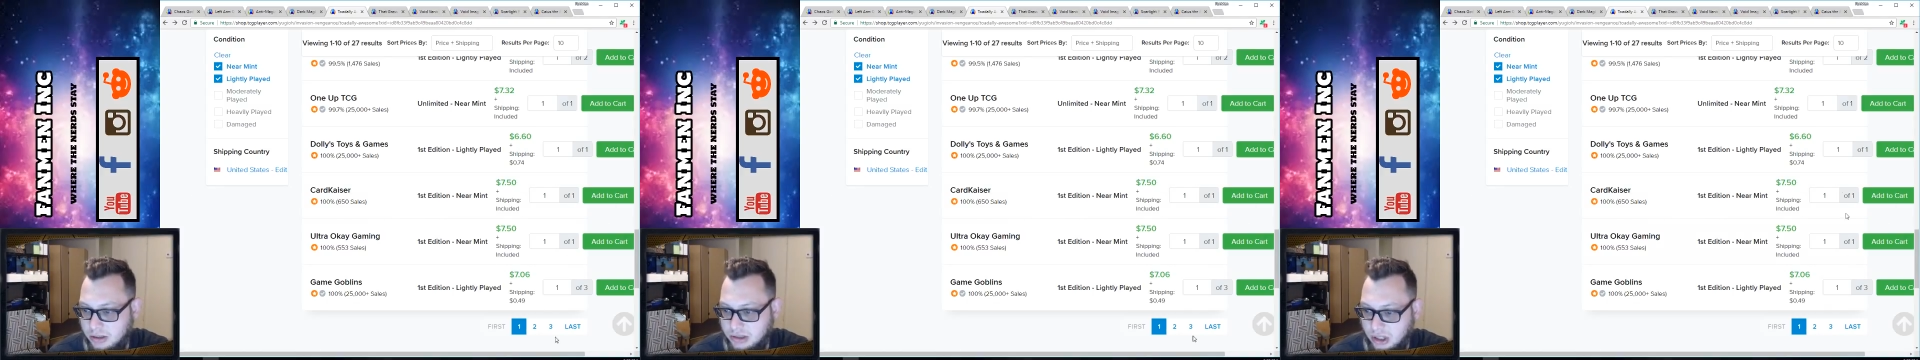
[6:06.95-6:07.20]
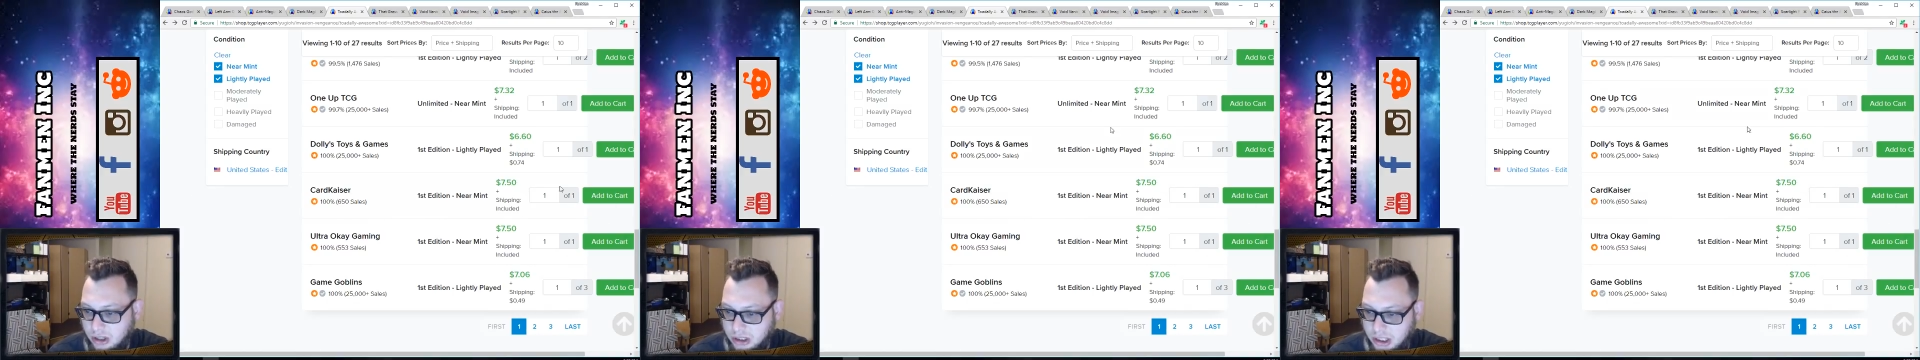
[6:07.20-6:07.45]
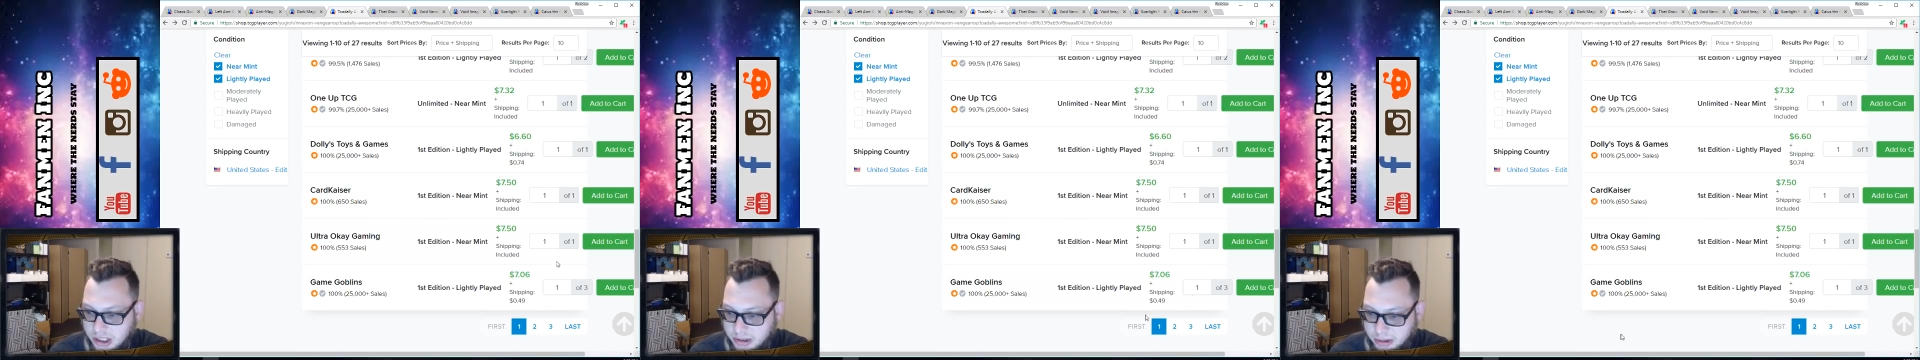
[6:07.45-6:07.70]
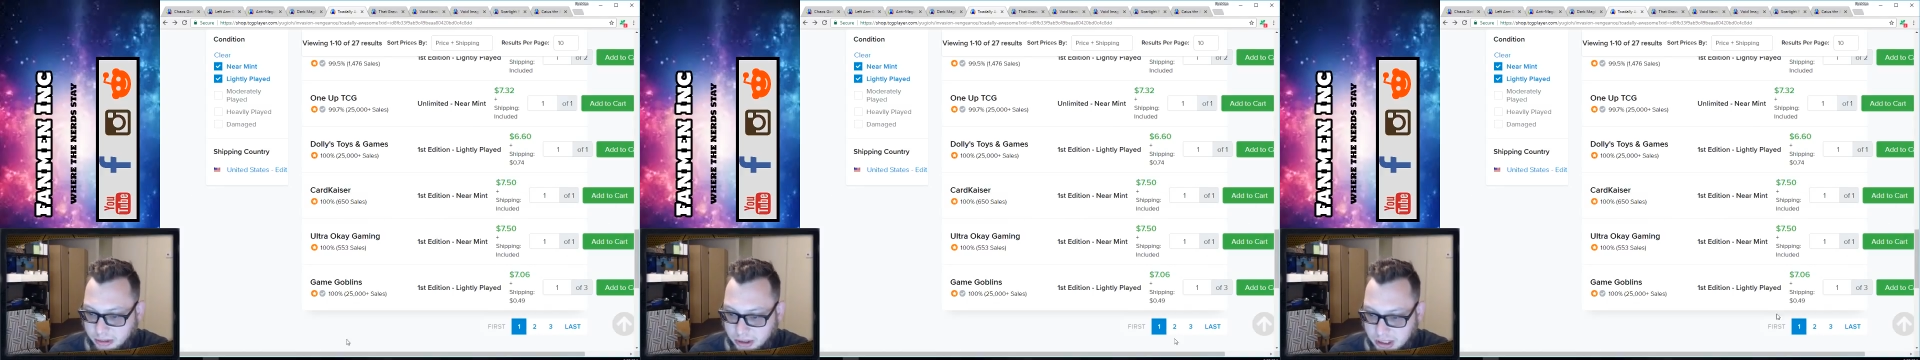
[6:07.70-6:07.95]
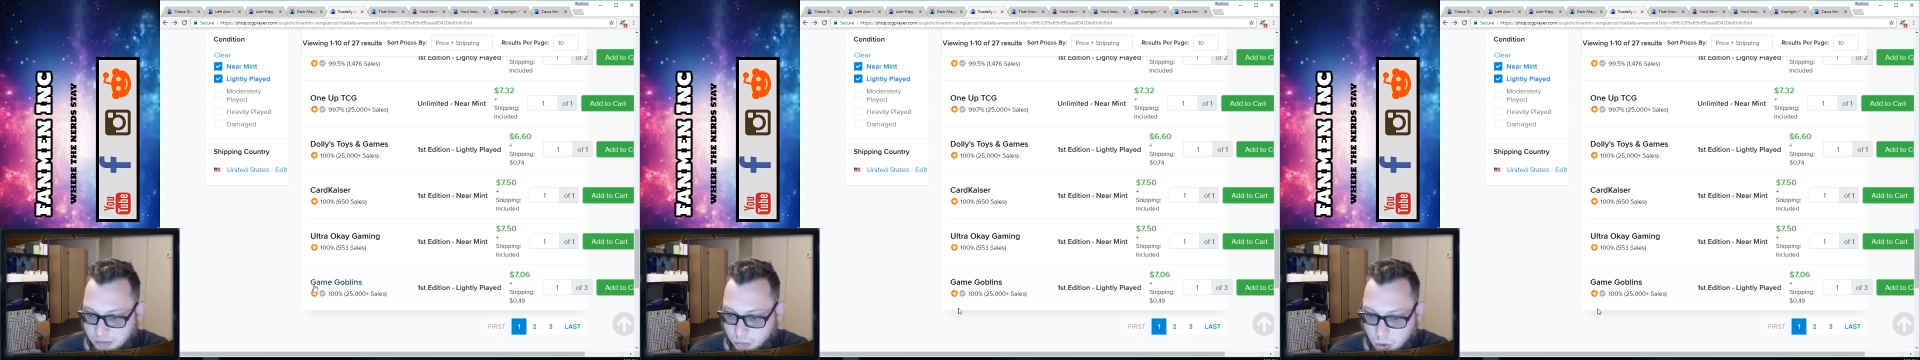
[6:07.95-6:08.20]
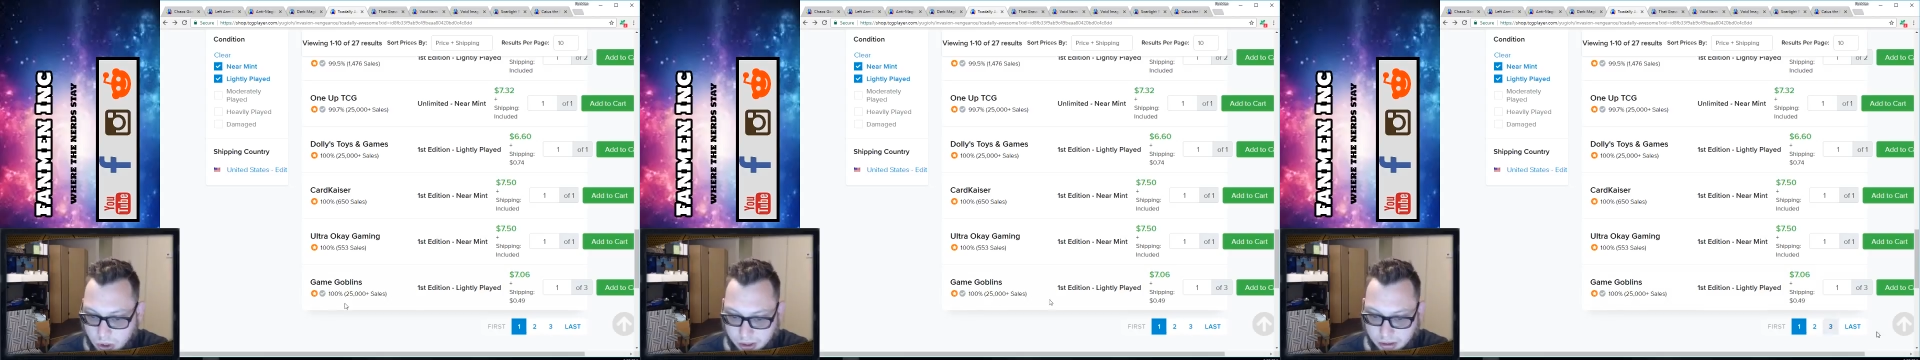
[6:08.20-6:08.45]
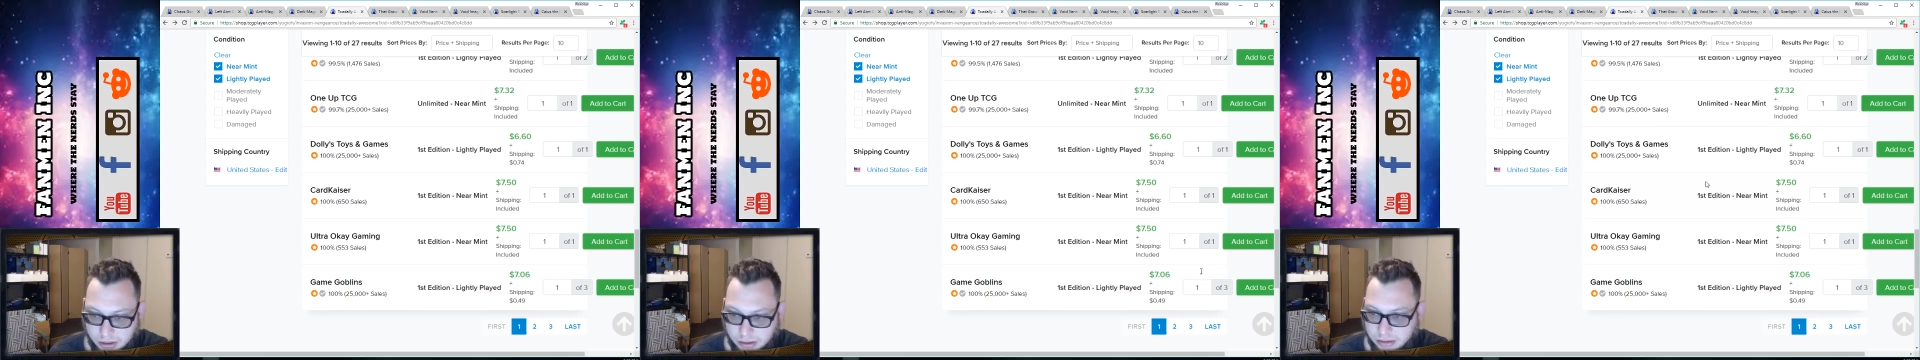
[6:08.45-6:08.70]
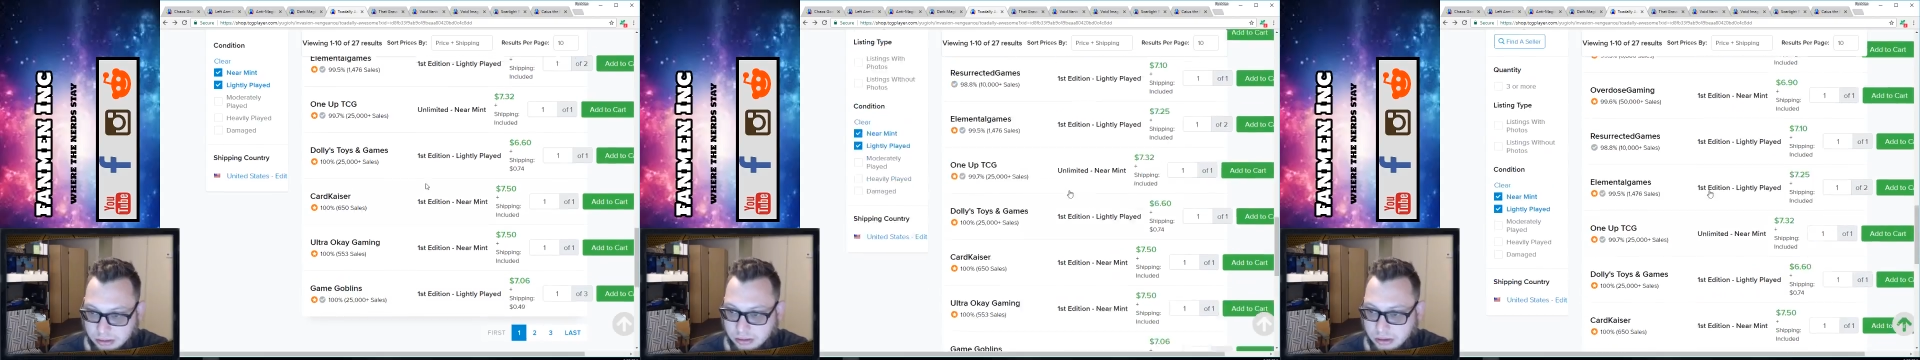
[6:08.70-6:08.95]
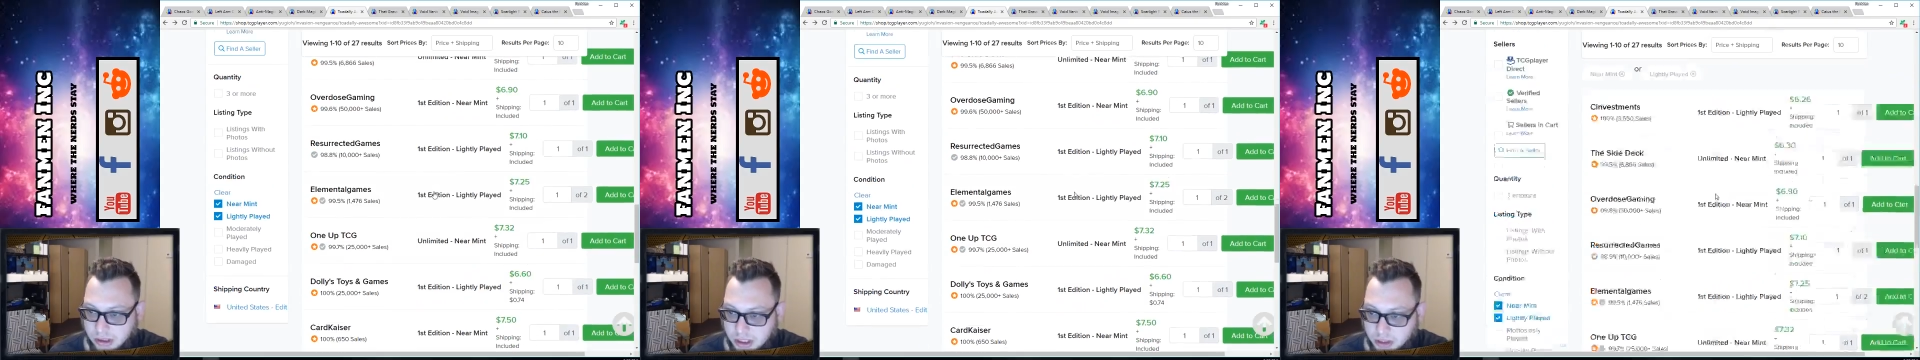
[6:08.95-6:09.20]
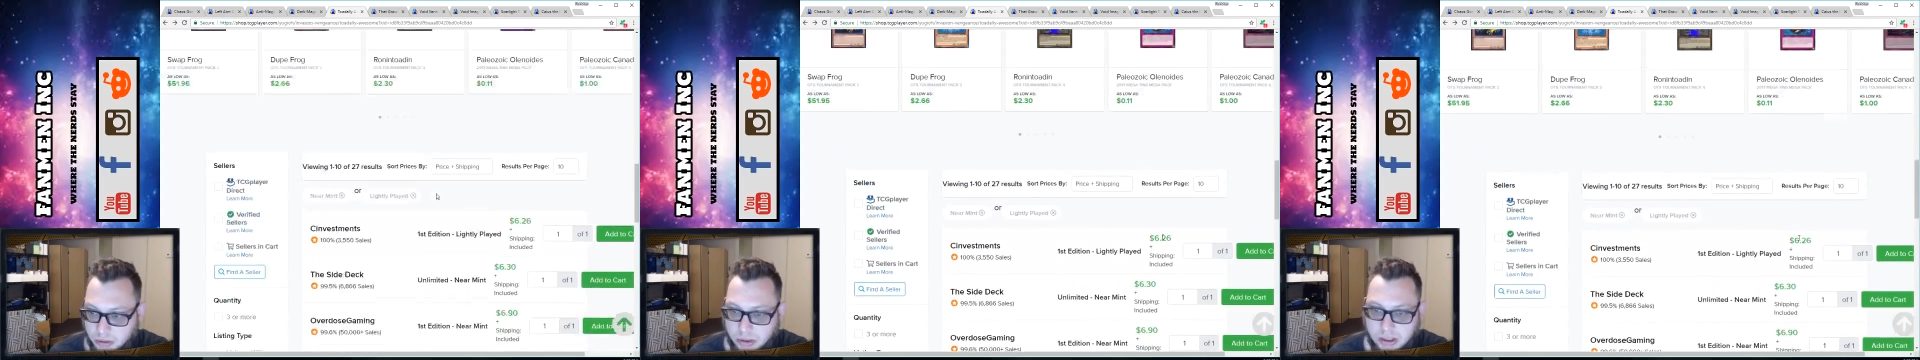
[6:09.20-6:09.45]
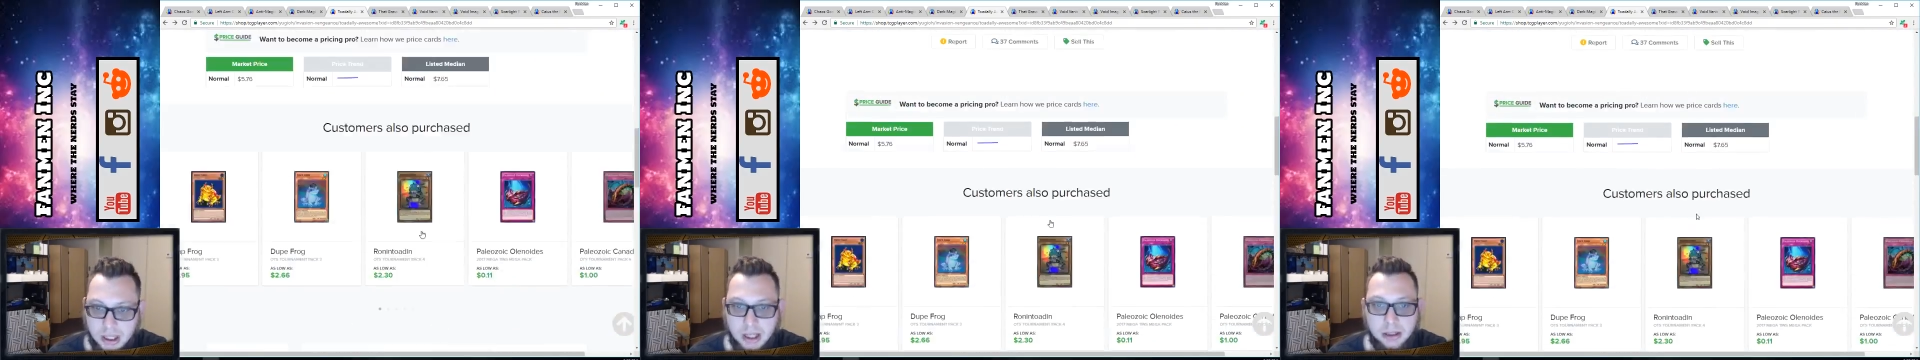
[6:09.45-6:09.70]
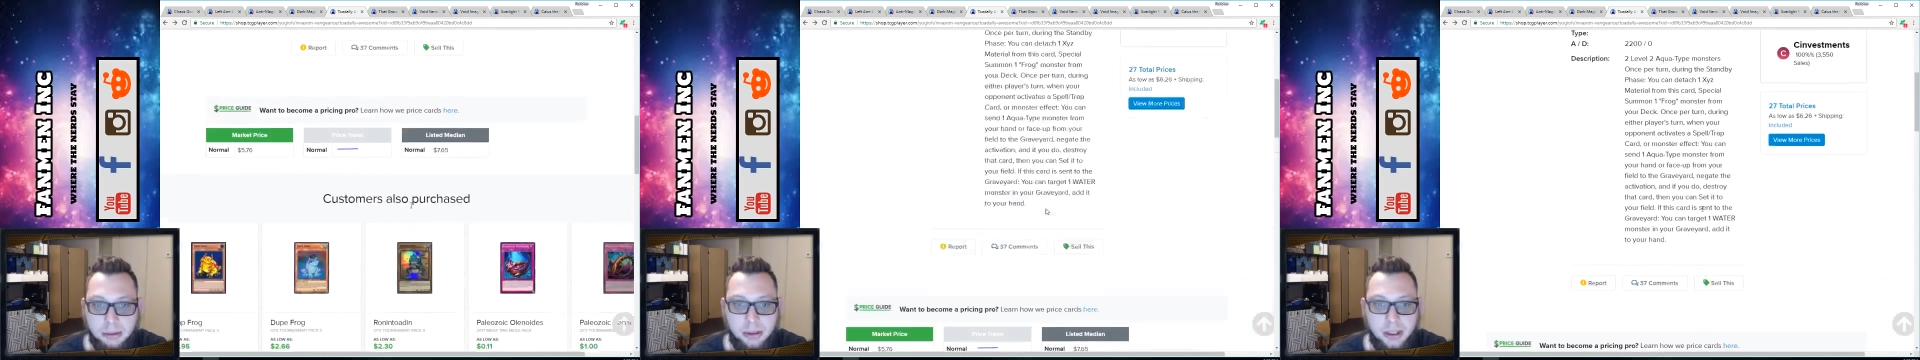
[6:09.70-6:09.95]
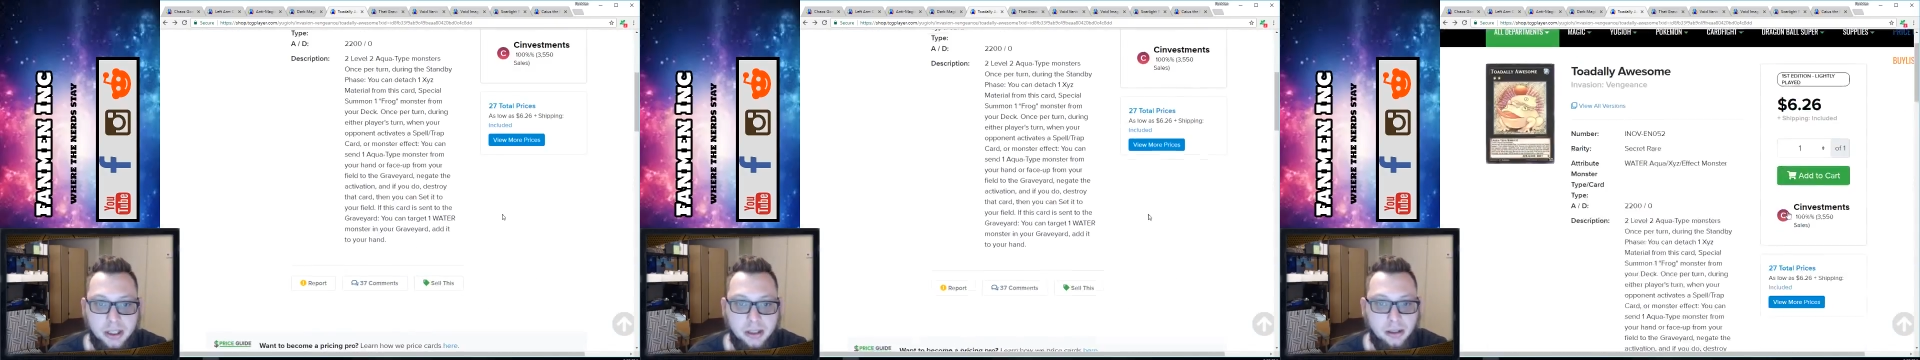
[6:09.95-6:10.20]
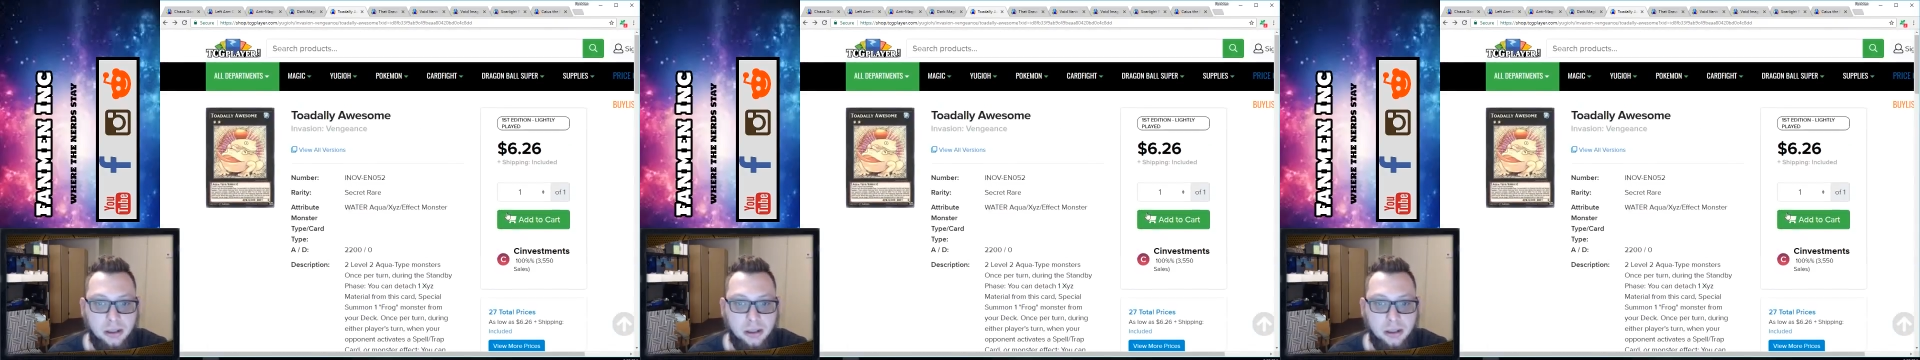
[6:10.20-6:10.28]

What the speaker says: So a lot of these people only have one, unless you want lightly played.